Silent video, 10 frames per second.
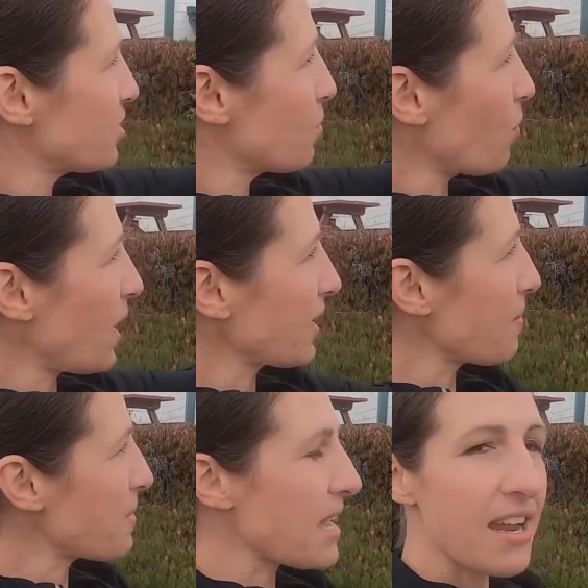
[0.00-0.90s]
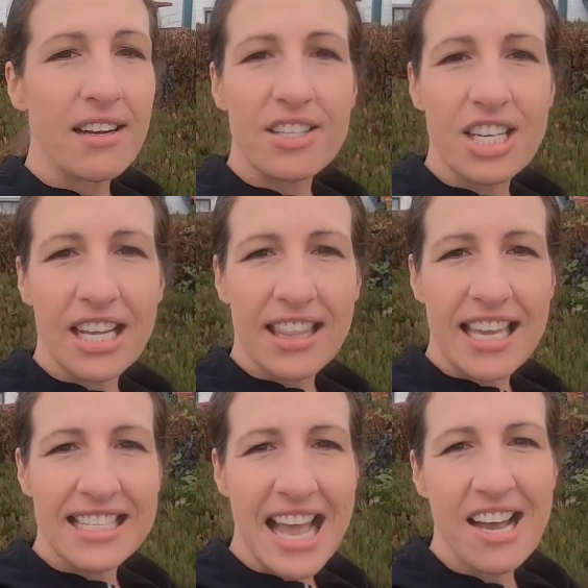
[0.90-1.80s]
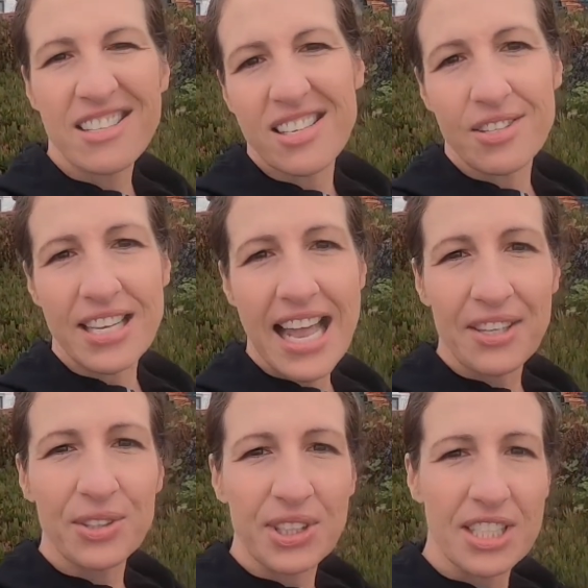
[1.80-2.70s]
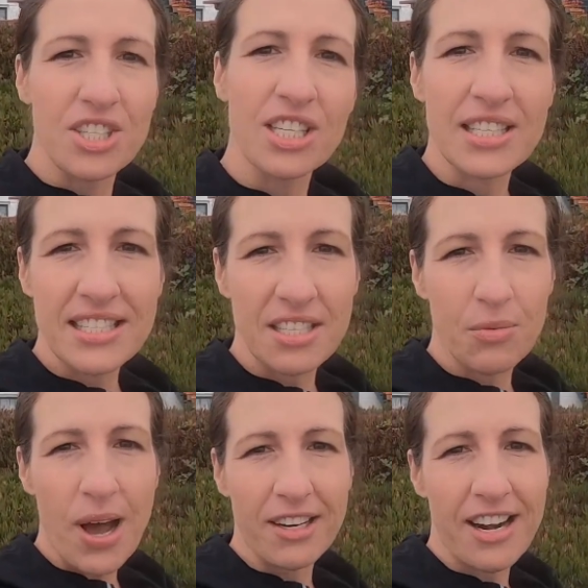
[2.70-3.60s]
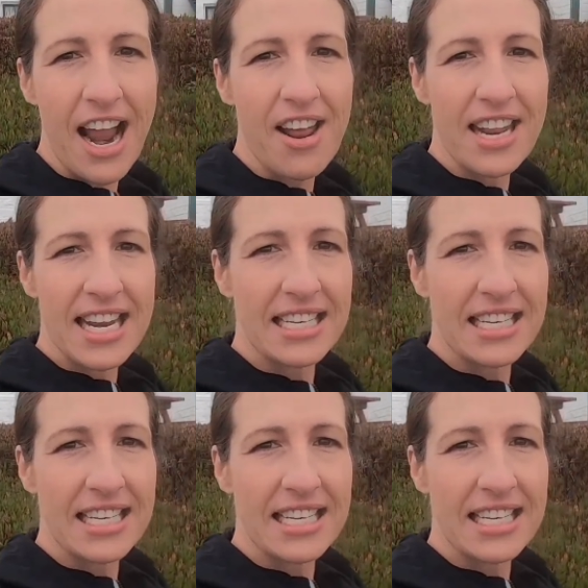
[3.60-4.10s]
walk up there and check things out, and so it's kind of cool because you can still walk around and